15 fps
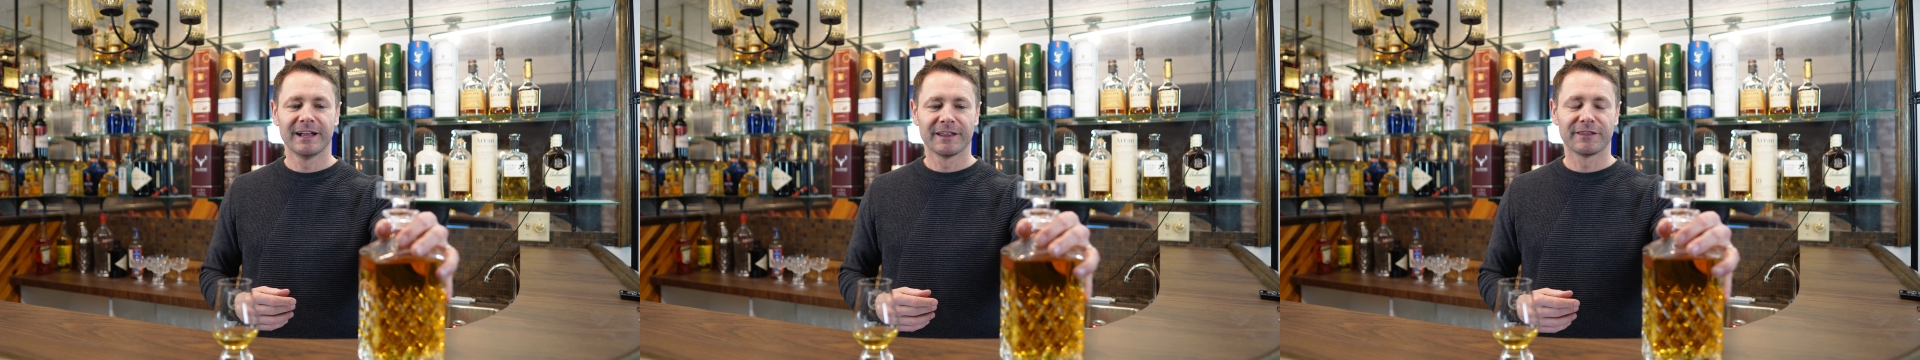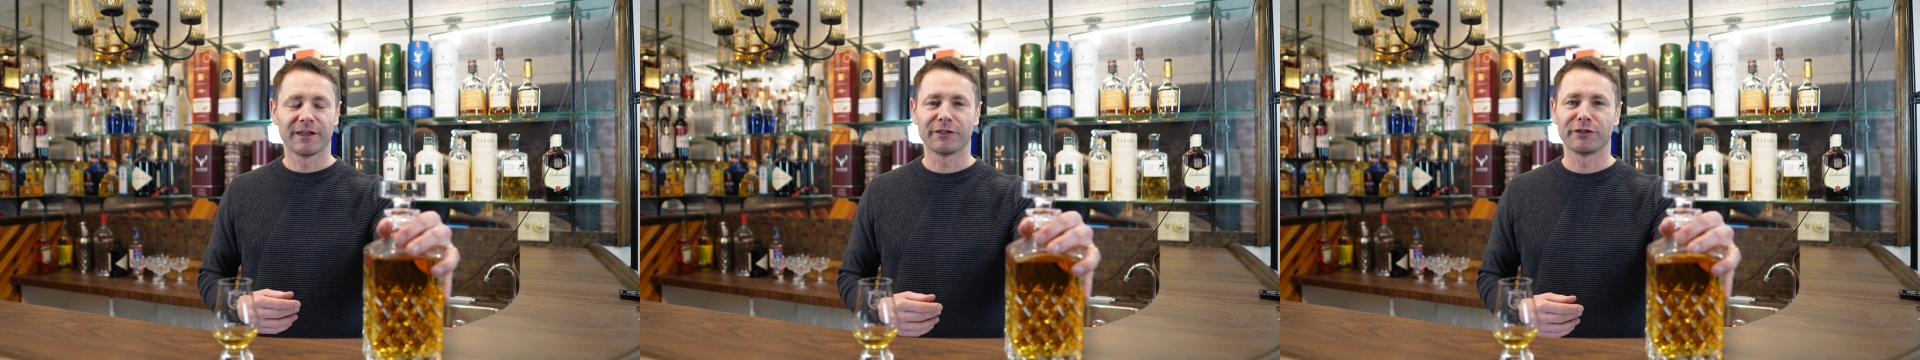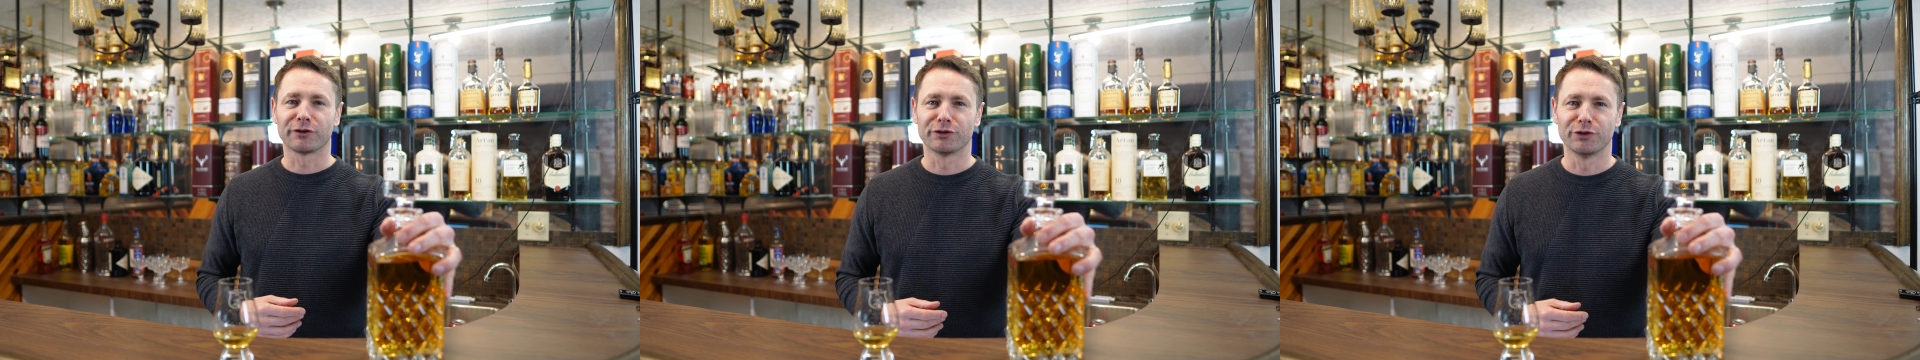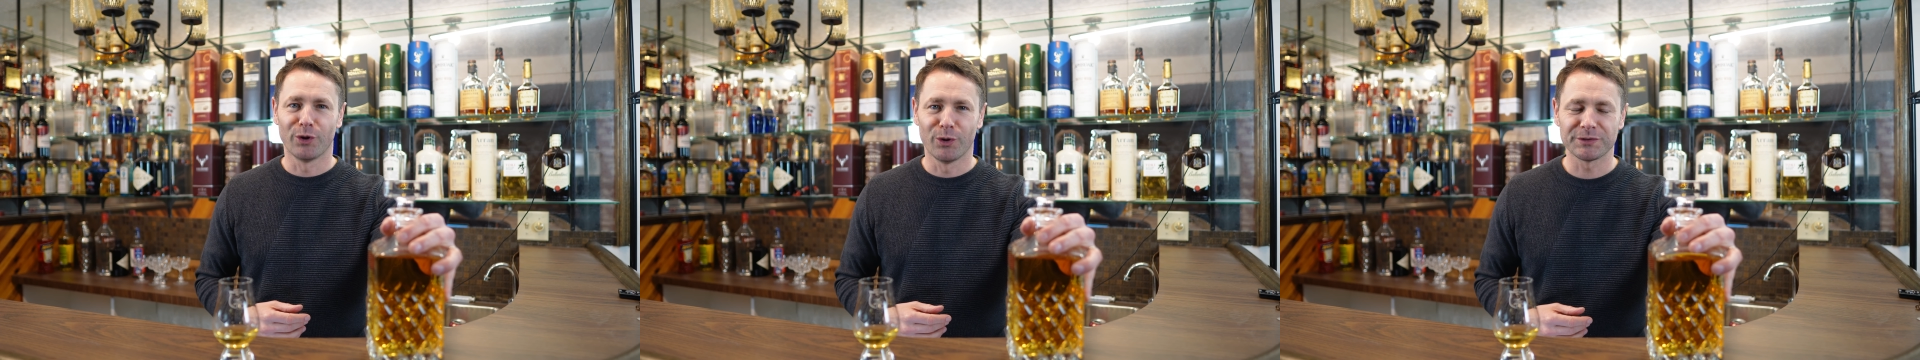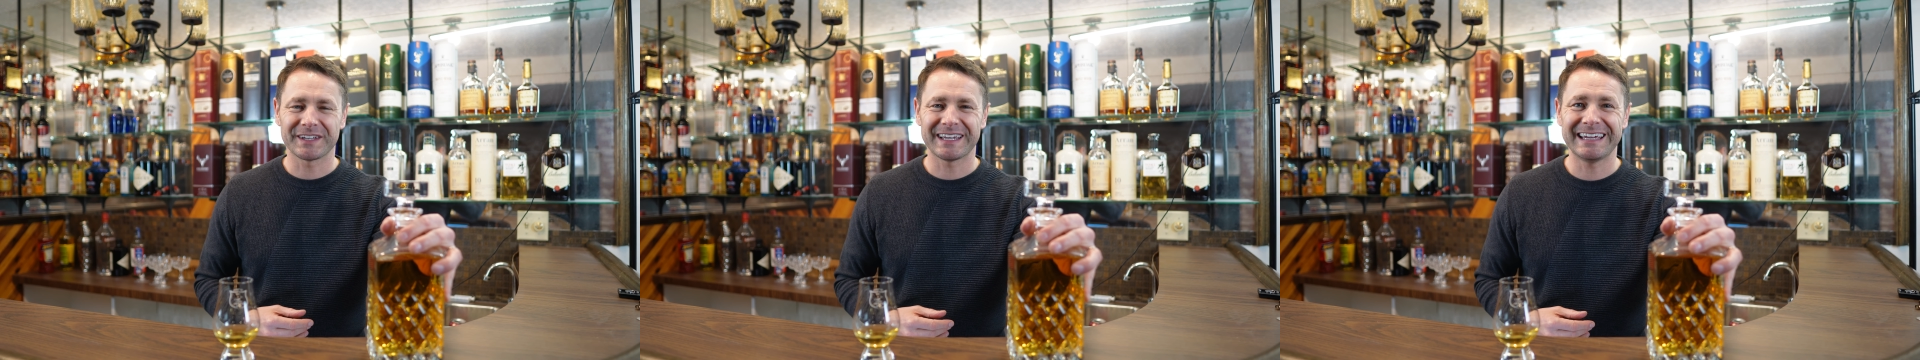that they're
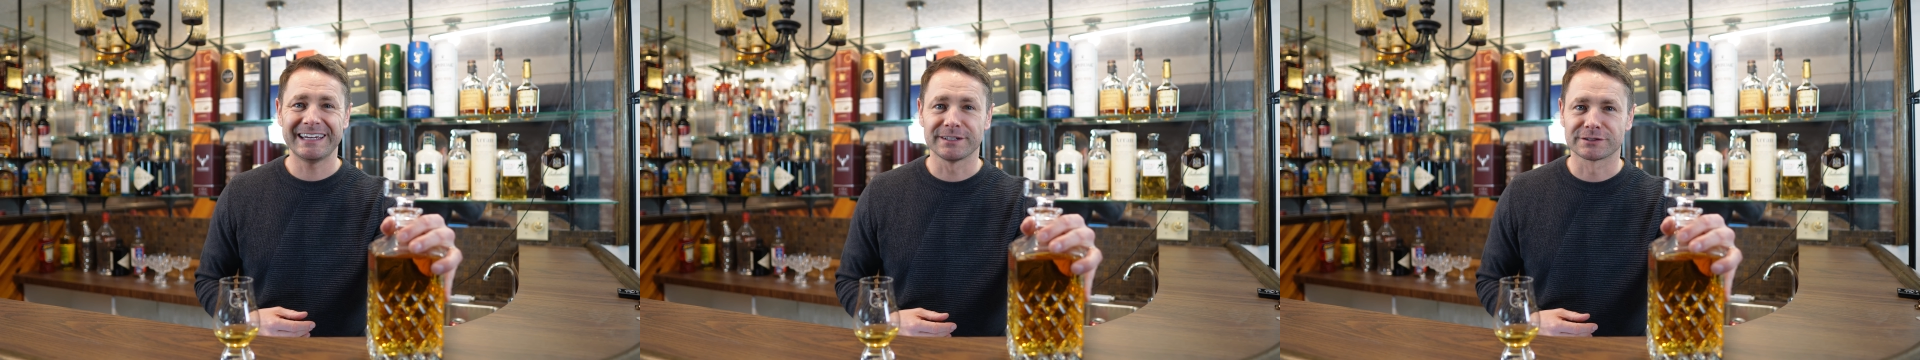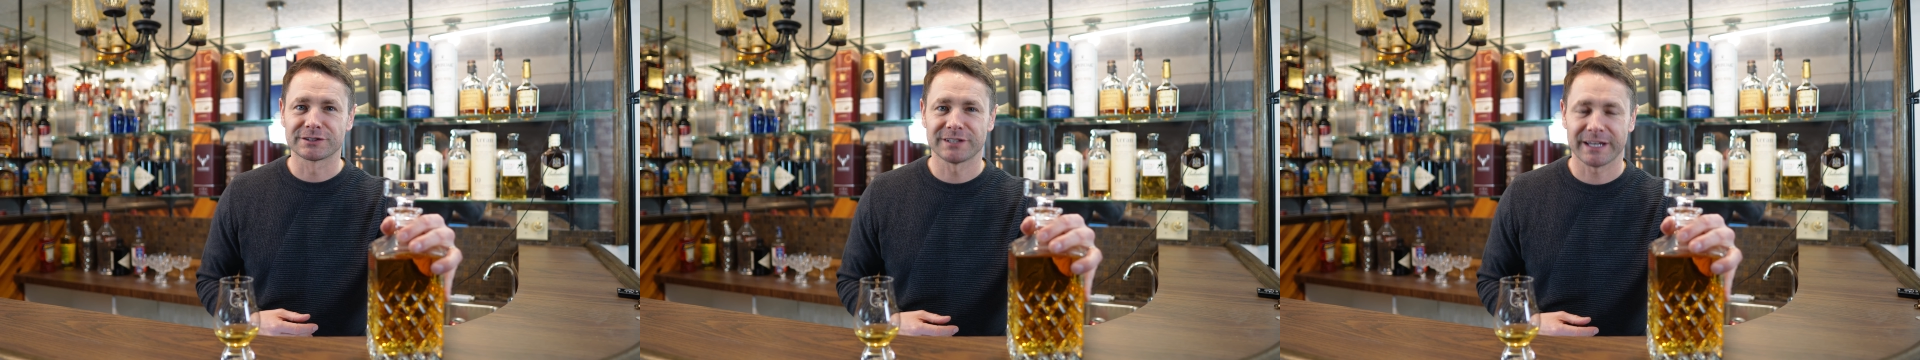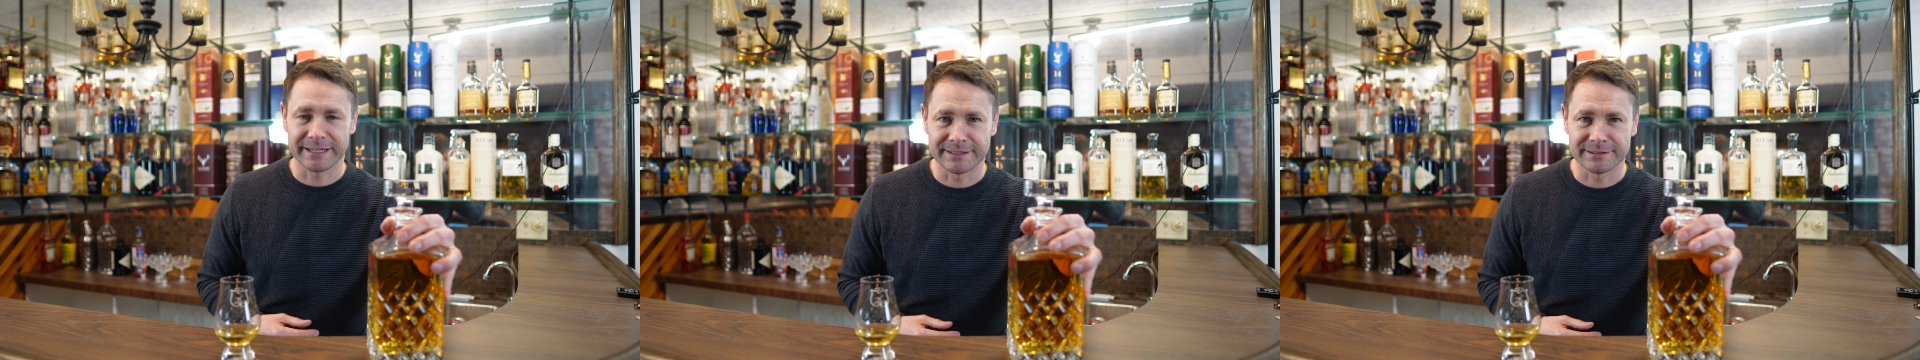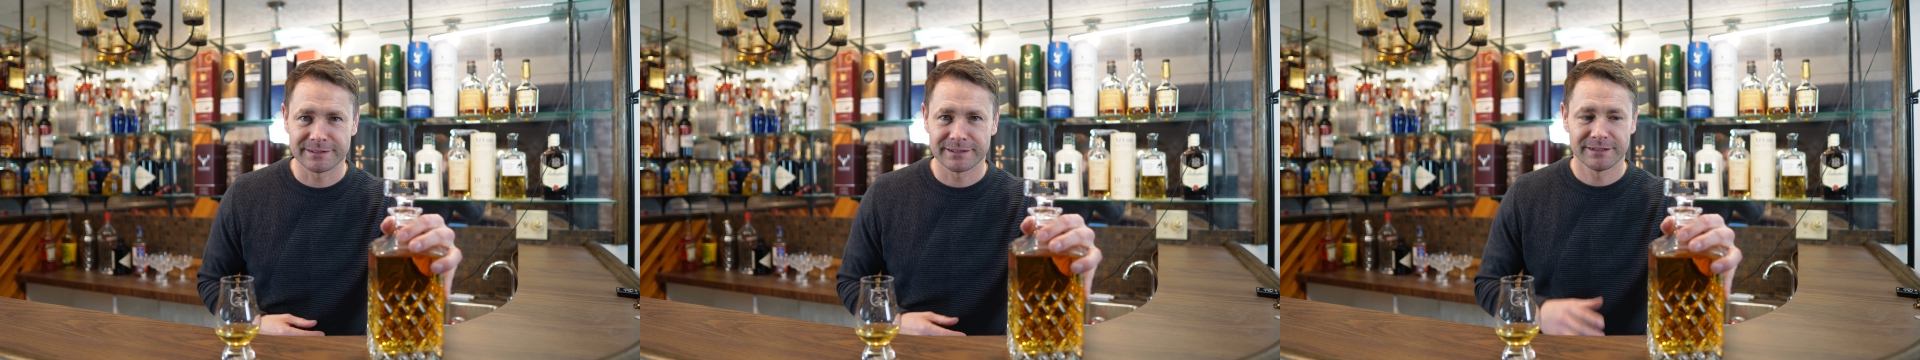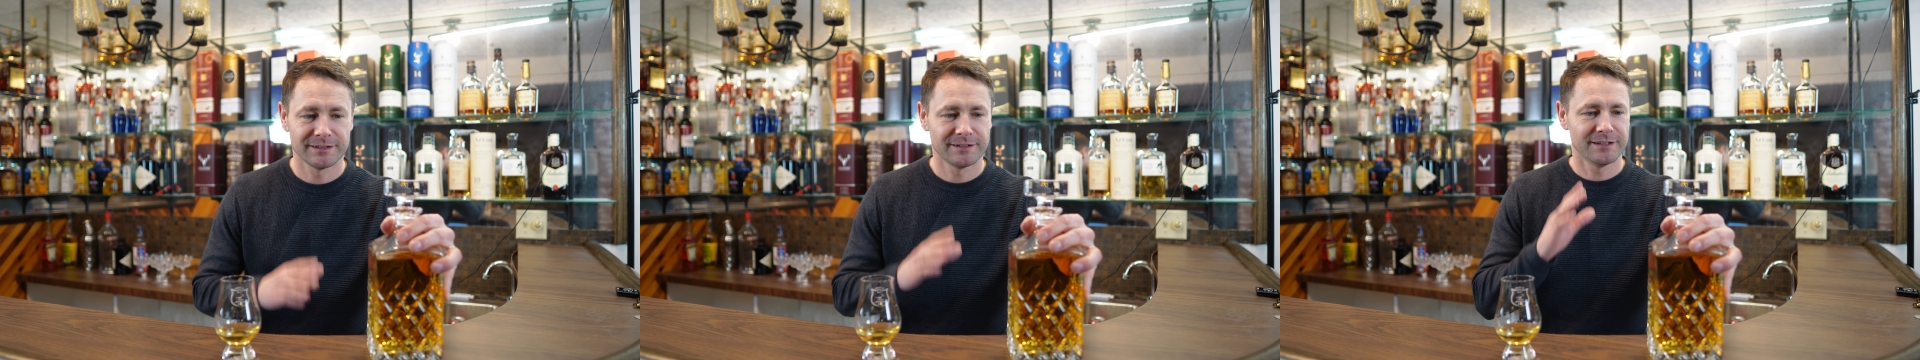not airtight.